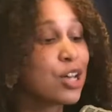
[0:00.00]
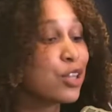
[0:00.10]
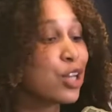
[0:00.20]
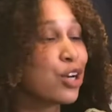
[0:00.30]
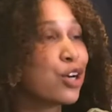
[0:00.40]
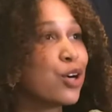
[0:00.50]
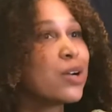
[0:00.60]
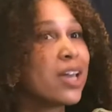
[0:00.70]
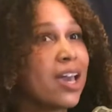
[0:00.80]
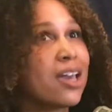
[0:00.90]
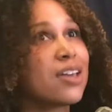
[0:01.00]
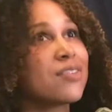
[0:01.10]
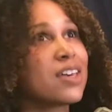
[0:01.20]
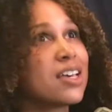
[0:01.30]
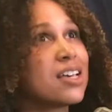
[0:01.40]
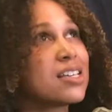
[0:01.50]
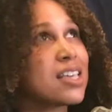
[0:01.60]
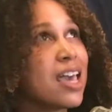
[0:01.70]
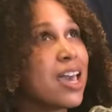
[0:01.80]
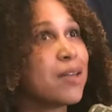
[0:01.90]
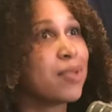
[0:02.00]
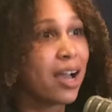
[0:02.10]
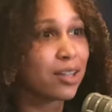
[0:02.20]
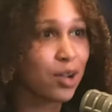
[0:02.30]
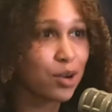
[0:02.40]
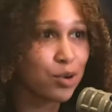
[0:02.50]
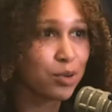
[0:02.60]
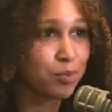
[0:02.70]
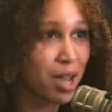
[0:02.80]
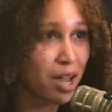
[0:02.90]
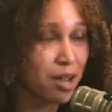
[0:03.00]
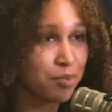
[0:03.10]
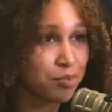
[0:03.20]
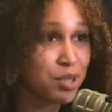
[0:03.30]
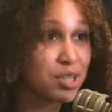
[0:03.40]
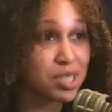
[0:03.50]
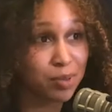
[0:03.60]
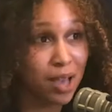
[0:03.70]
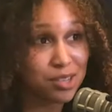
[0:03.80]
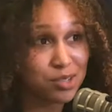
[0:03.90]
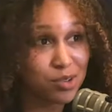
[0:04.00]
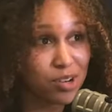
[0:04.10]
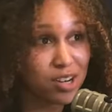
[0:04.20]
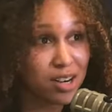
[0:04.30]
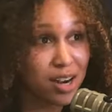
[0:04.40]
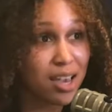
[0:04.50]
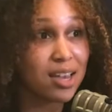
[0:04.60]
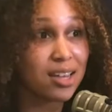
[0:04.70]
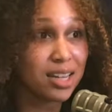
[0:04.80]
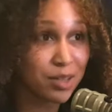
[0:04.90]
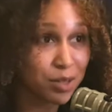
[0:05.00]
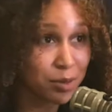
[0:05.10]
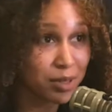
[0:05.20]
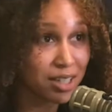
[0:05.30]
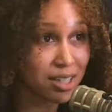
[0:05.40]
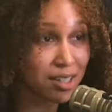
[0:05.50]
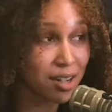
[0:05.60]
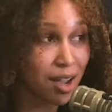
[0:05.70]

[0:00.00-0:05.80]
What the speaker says: So the Girl Cave is a Black-owned beauty supply store in Inglewood.